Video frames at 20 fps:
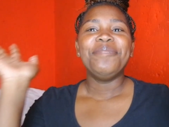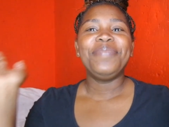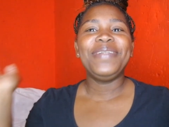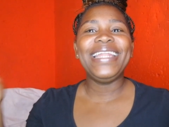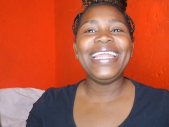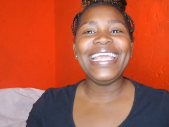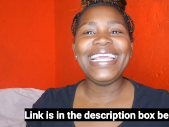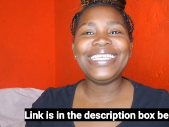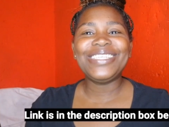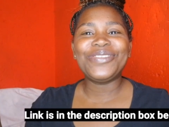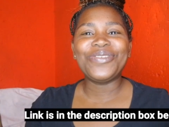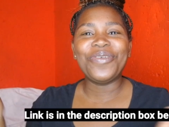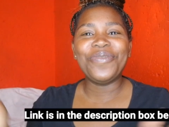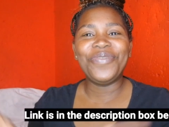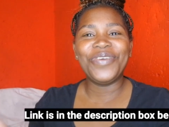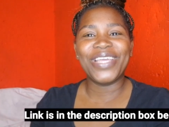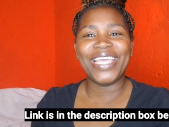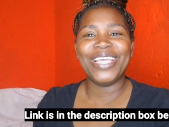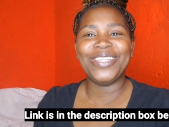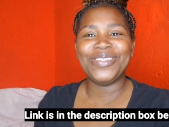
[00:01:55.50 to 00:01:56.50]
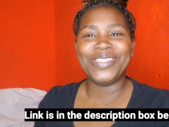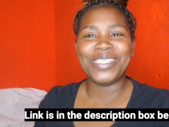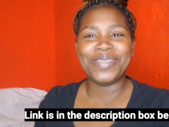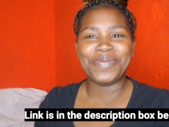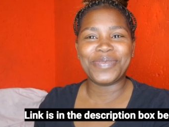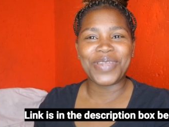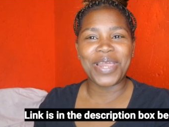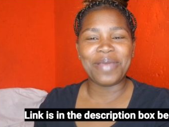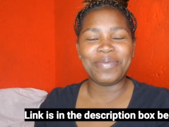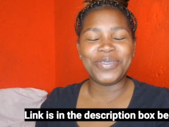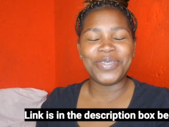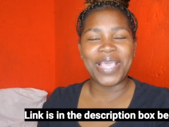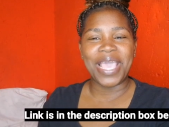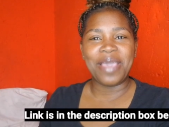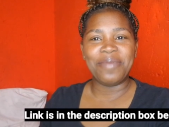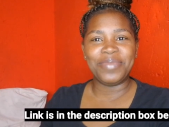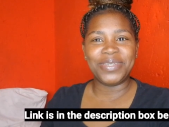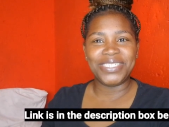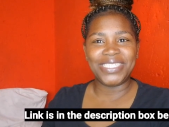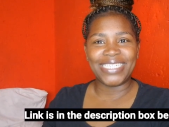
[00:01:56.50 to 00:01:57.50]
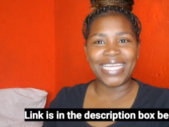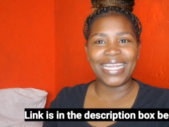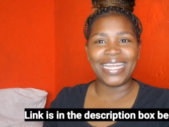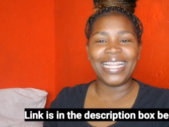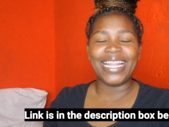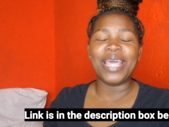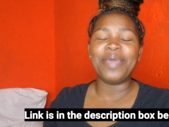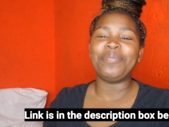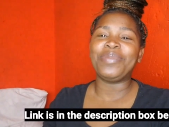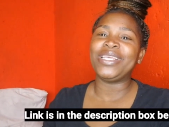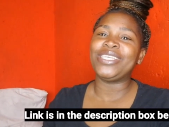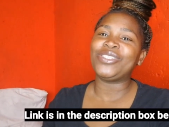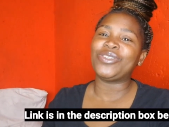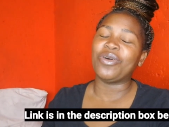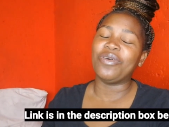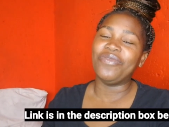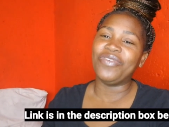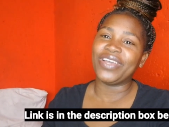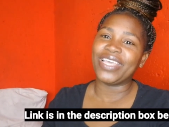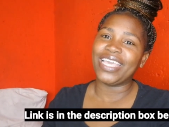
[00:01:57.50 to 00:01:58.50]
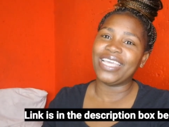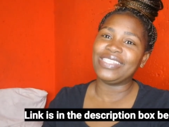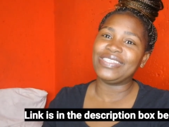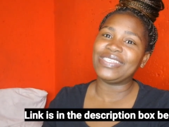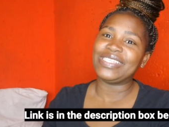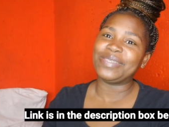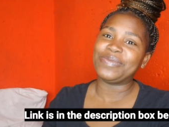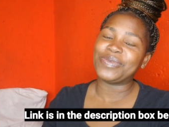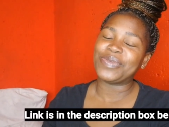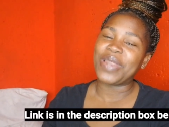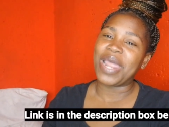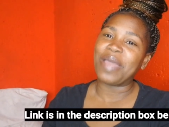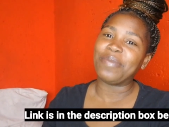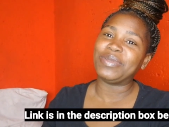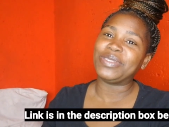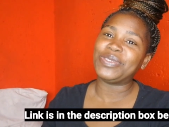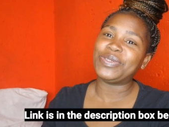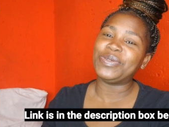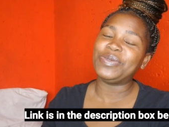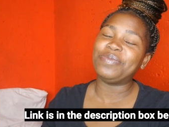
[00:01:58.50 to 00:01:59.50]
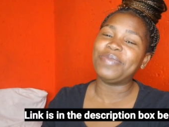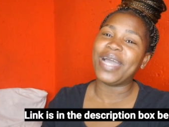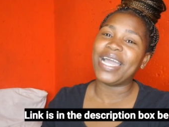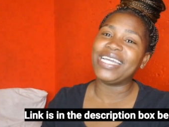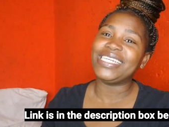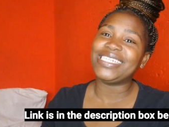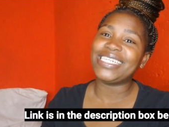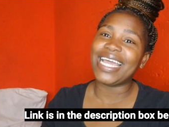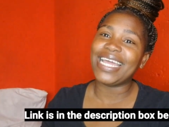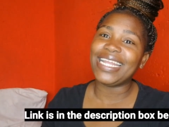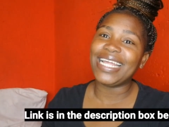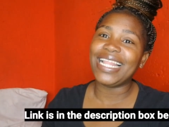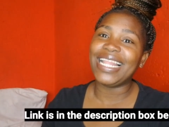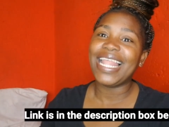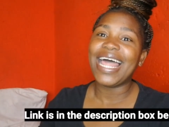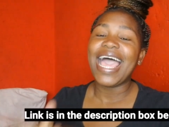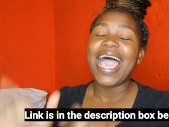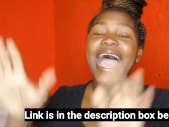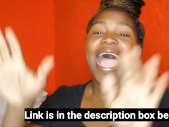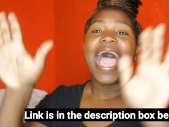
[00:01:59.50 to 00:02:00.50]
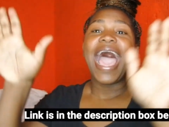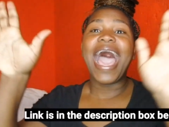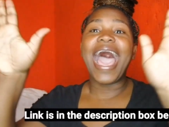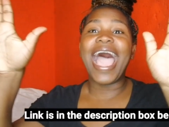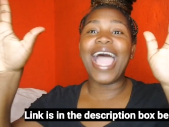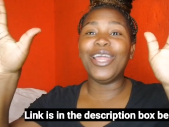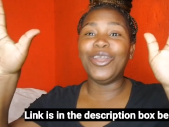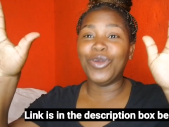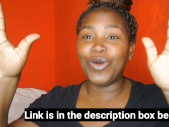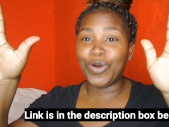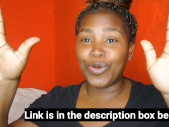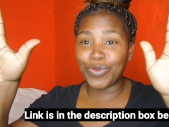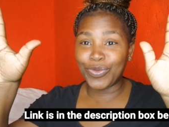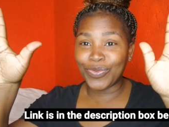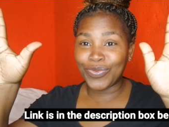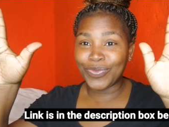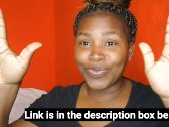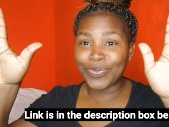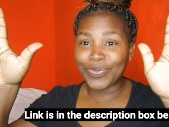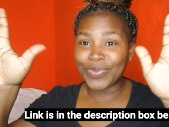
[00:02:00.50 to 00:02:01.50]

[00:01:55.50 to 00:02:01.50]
Please don't forget to subscribe to Amber's channel and please don't forget to subscribe to my channel. I know